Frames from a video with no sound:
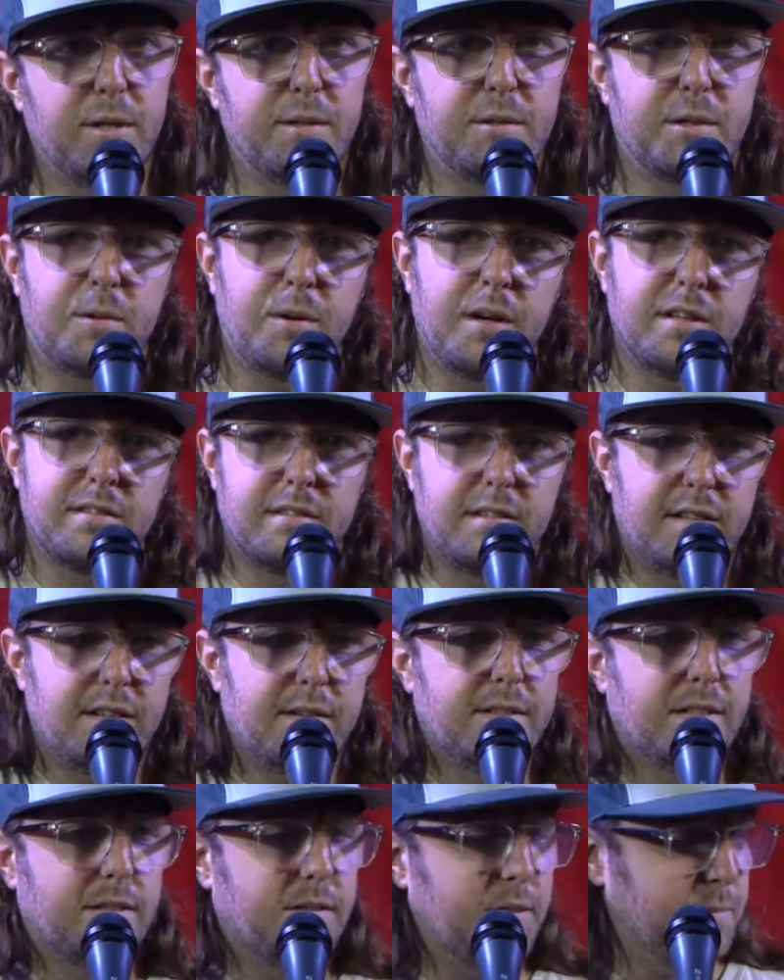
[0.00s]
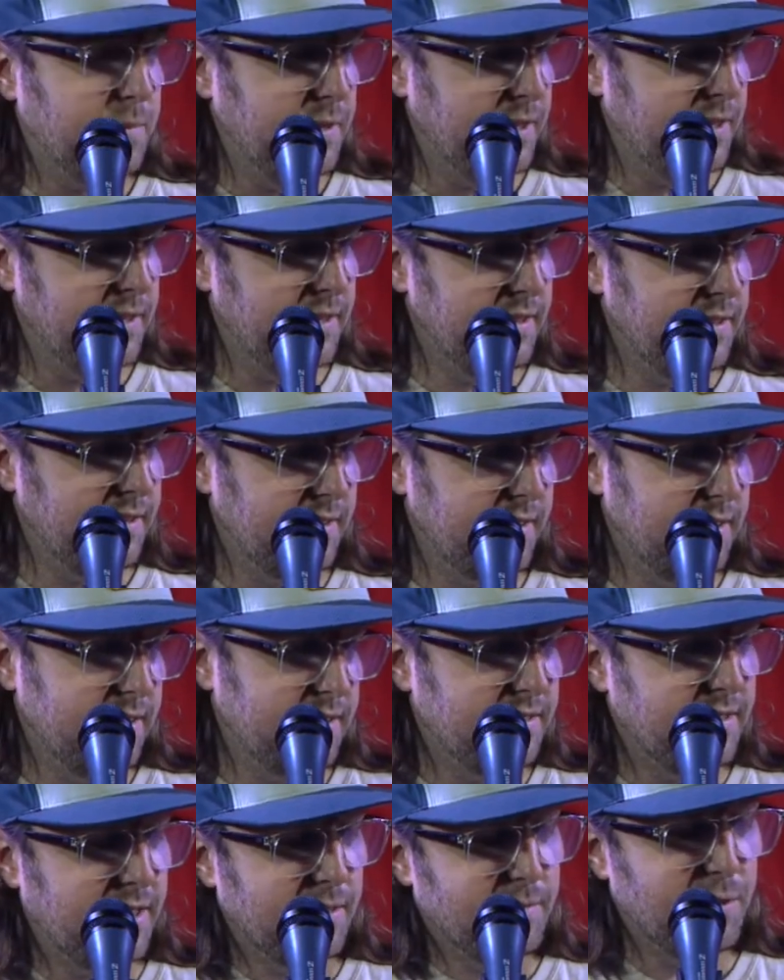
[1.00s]
requested it every time I played.
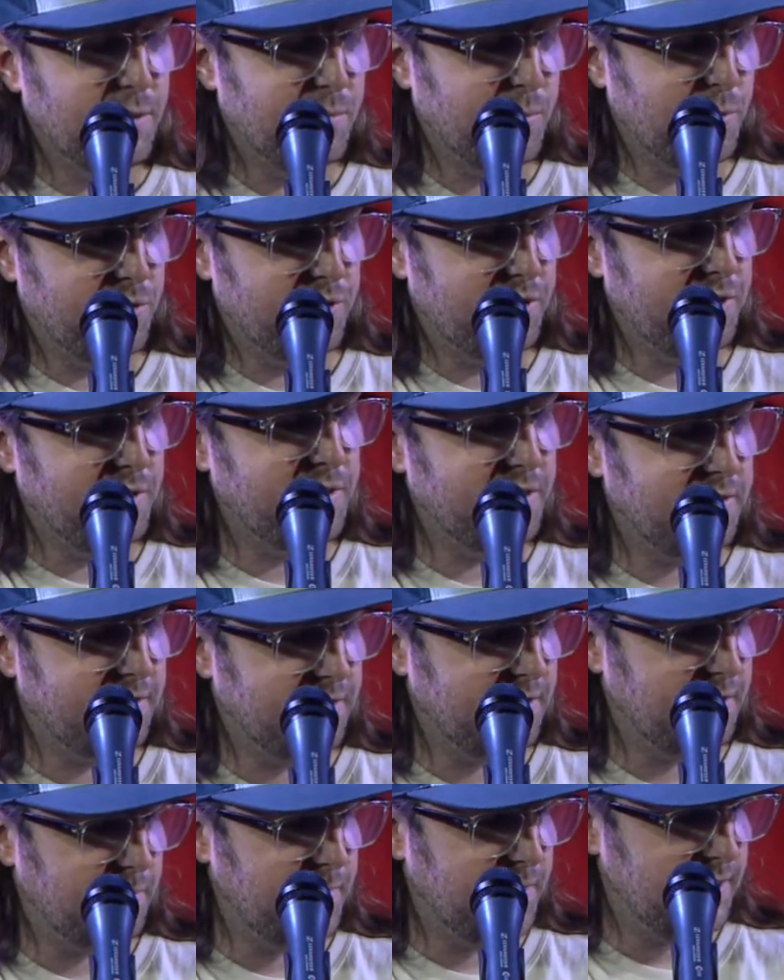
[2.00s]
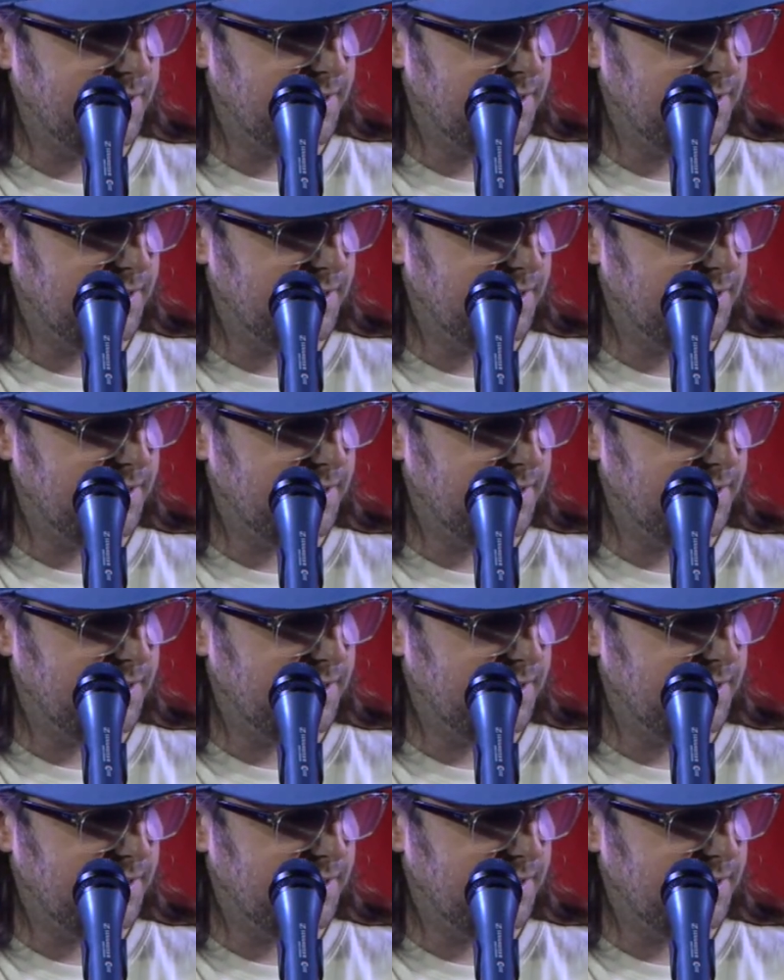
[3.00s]
So then I wrote a more serious song about a